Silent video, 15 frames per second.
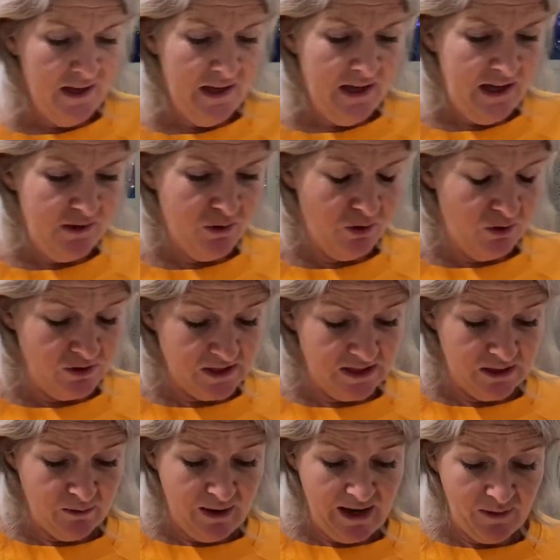I thought I did
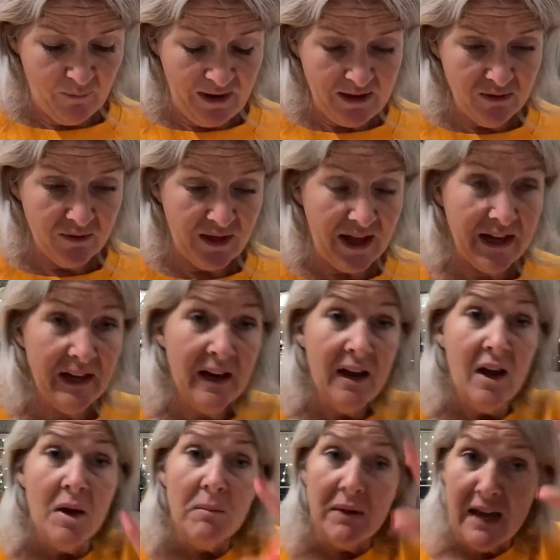quite well then.
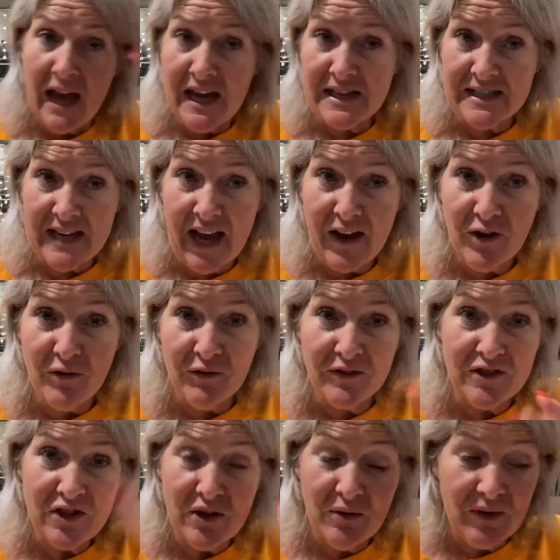But yes, I often
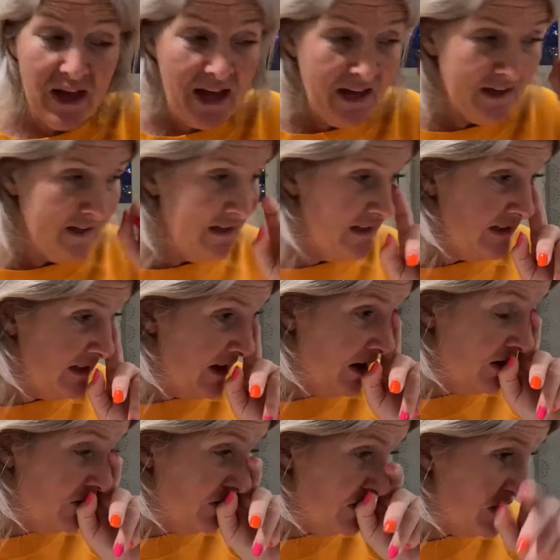do that, you know,
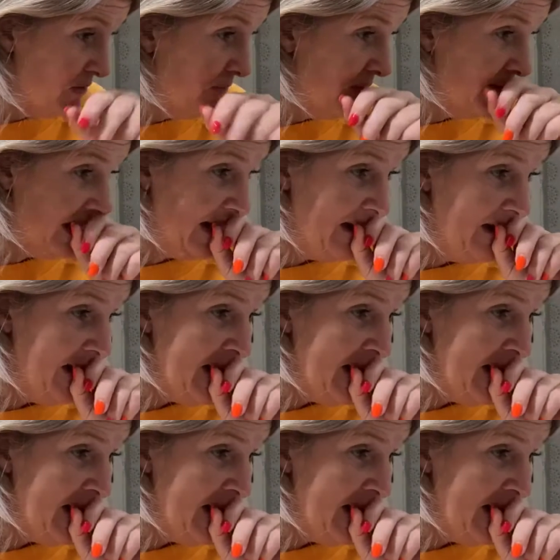for something.